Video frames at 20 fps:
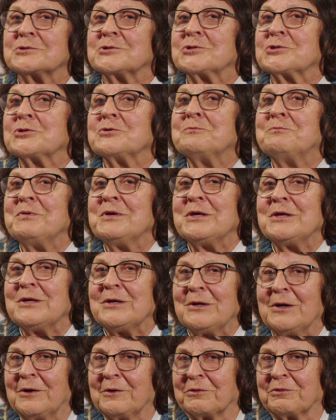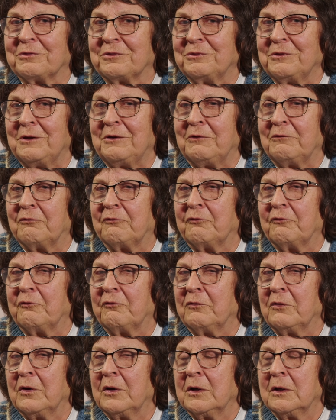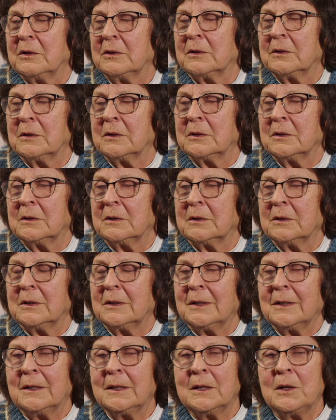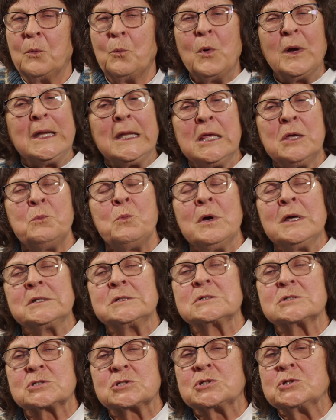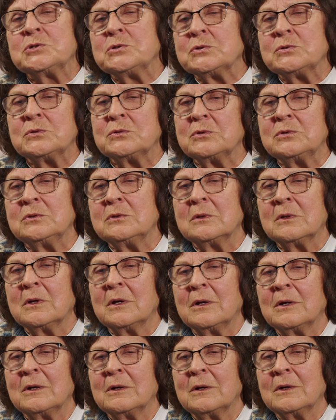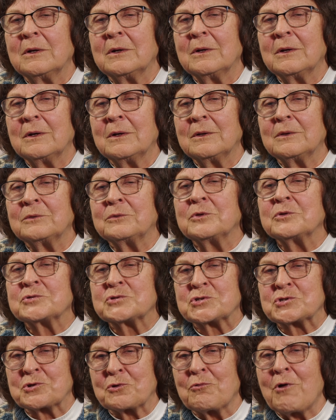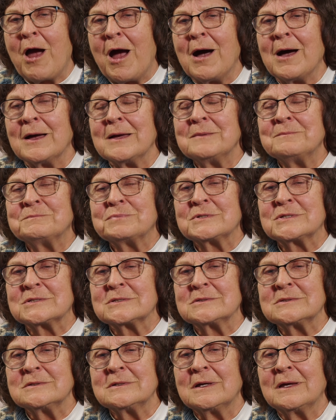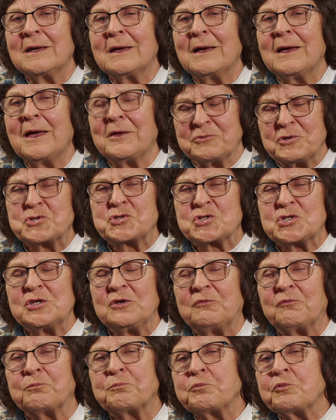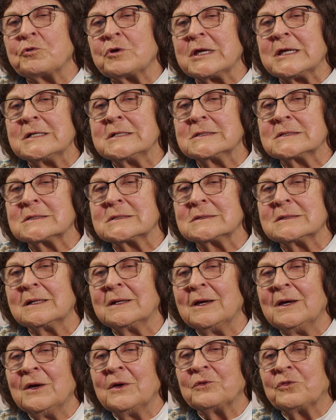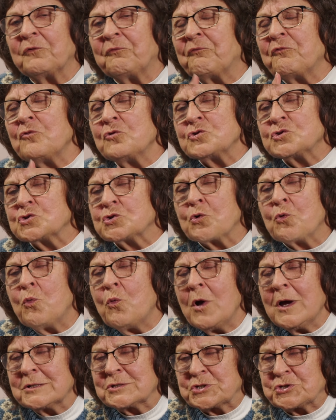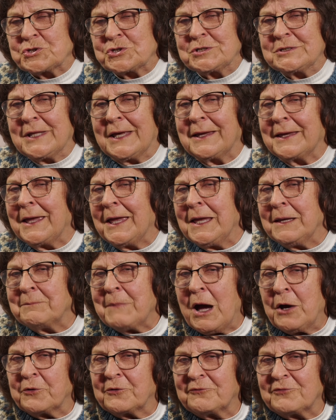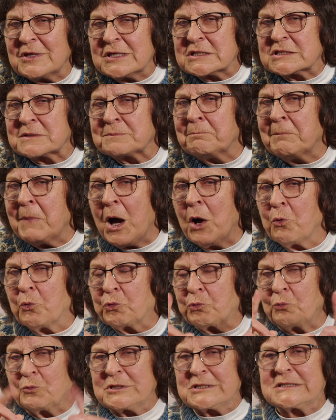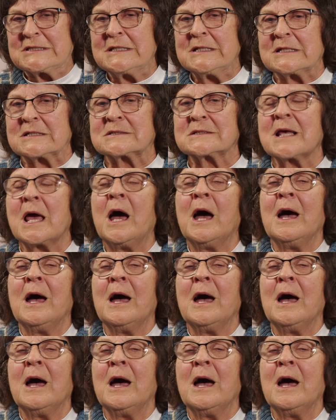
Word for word: to be a thief. When he went to the scribes and the chief priests, the first question that came out of his mouth was this